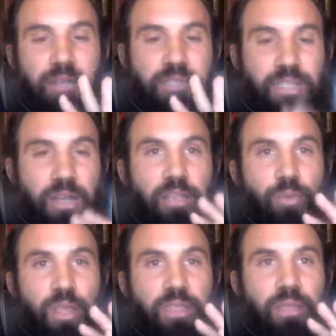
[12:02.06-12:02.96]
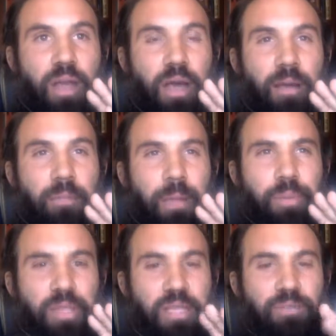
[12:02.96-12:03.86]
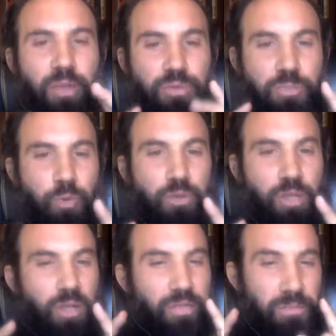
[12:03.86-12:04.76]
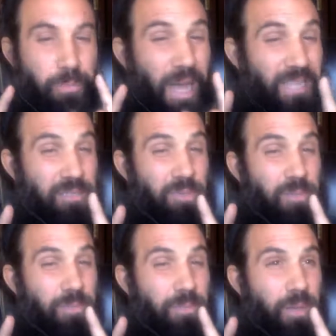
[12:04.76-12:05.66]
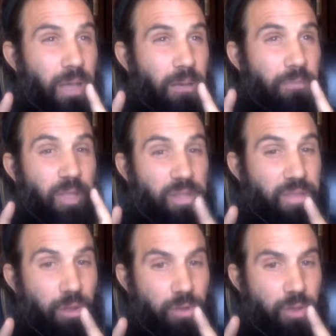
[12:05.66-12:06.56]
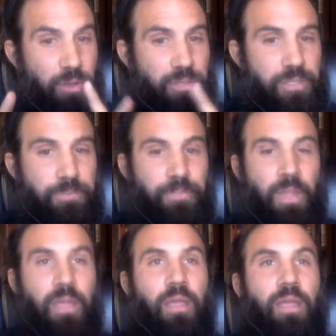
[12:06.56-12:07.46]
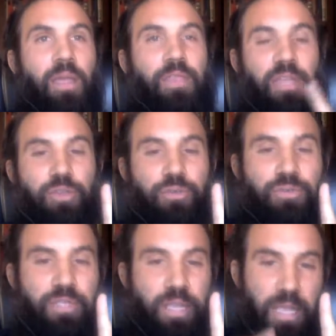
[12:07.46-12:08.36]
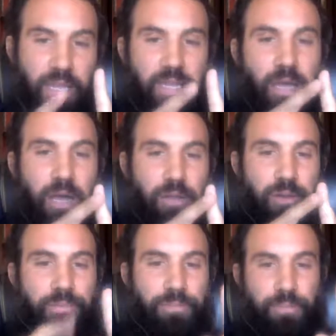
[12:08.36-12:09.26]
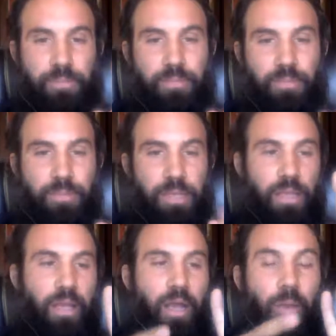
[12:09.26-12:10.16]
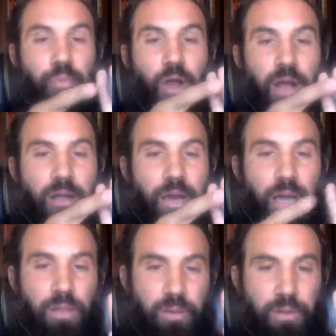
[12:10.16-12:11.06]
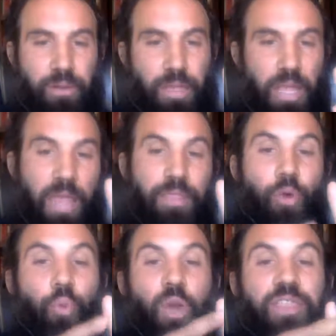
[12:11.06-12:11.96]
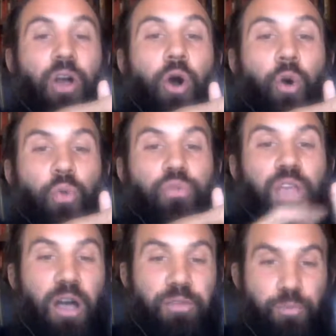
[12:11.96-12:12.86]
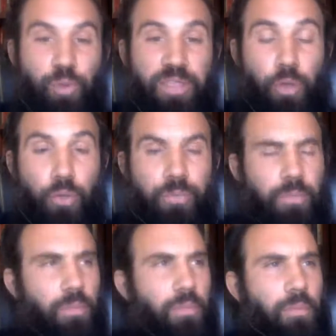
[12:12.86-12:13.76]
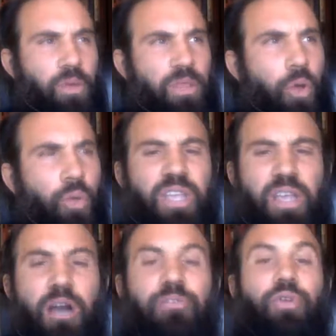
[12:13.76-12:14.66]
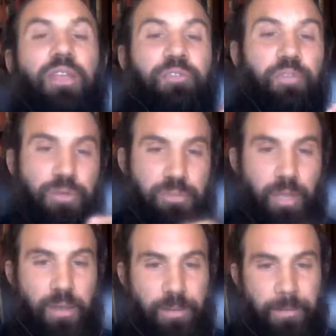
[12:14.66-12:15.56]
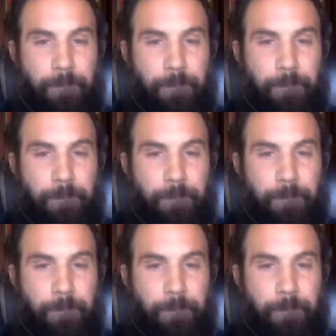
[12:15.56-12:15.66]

a study with, um, I believe they were sport dogs, possibly um, military dogs. They used an e-collar, a prong collar, and the withhold of, withhold, withholding of reinforcement.